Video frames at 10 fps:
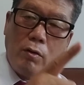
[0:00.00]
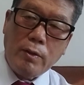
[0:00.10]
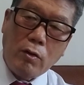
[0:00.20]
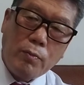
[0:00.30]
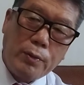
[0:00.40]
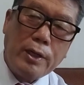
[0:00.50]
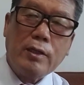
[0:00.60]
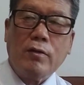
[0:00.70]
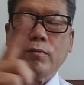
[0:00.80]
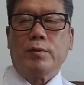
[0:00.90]

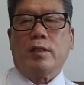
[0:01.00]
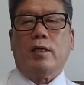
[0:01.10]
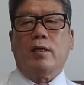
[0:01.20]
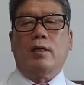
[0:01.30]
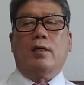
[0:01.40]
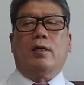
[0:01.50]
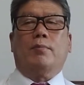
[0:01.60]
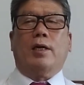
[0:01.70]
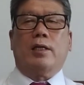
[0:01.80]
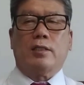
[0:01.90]
operating of their
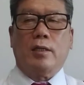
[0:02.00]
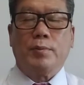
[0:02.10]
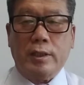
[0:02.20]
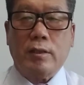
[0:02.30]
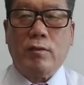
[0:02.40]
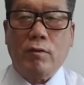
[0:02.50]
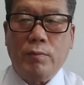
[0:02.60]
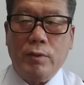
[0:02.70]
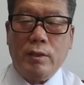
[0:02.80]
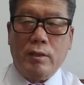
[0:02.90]
financial budget of
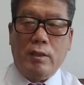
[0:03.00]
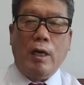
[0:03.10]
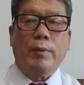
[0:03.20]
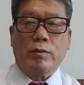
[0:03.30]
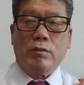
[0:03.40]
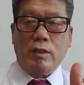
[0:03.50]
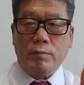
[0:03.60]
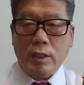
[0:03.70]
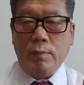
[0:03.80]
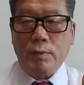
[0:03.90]
the Amazon
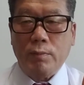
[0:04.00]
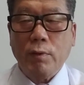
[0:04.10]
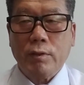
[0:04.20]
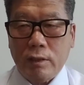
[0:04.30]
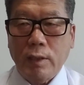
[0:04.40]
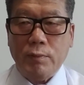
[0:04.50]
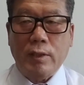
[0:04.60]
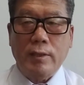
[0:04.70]
themselves. For example,